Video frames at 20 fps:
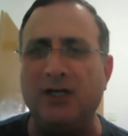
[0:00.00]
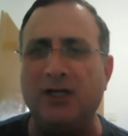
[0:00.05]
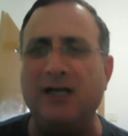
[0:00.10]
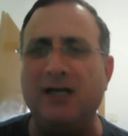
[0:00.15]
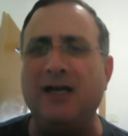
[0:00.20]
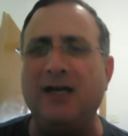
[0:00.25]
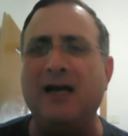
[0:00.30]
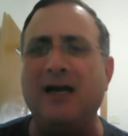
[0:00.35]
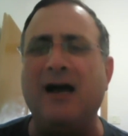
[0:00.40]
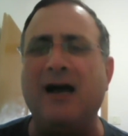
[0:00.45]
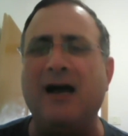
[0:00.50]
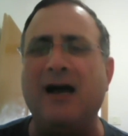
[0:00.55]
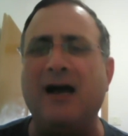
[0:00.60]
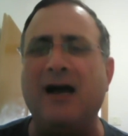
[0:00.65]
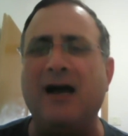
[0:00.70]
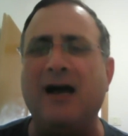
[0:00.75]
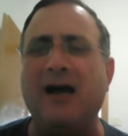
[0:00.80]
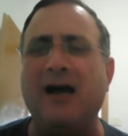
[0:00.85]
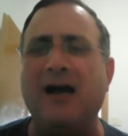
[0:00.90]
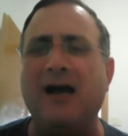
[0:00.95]

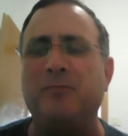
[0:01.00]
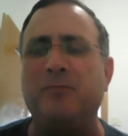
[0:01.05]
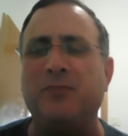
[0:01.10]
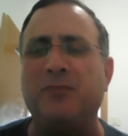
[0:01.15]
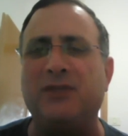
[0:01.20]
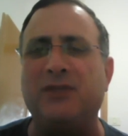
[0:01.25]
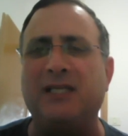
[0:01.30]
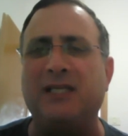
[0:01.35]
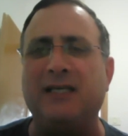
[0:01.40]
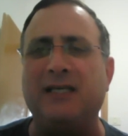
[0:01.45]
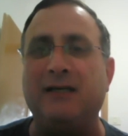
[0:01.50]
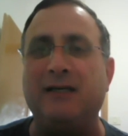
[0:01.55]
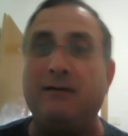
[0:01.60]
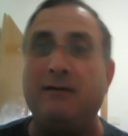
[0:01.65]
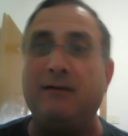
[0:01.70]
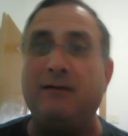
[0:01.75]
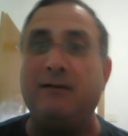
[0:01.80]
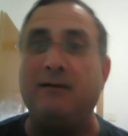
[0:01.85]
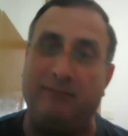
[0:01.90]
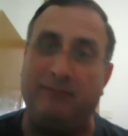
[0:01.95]
the
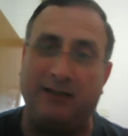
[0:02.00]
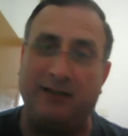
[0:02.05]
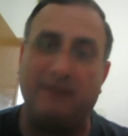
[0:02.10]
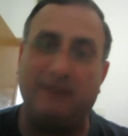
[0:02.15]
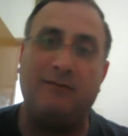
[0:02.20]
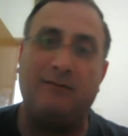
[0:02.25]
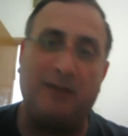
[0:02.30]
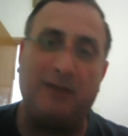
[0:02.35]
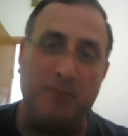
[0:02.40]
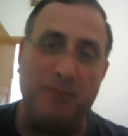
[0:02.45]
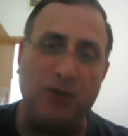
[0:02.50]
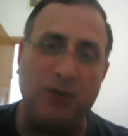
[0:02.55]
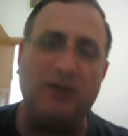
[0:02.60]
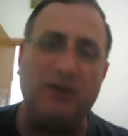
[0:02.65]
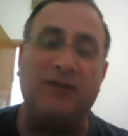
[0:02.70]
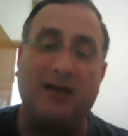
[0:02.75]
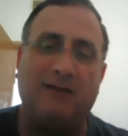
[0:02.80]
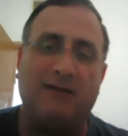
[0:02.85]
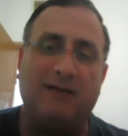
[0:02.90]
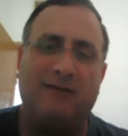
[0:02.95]
community,
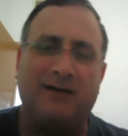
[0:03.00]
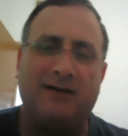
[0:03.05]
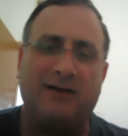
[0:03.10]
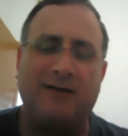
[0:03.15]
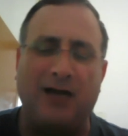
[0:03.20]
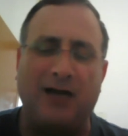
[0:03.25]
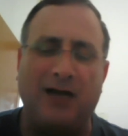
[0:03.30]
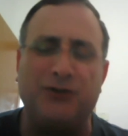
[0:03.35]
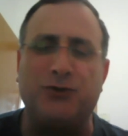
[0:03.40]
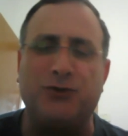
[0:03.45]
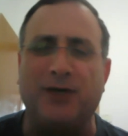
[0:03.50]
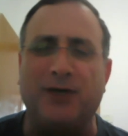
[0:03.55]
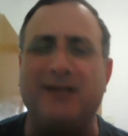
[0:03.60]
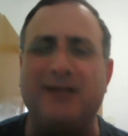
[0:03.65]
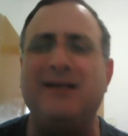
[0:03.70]
the country,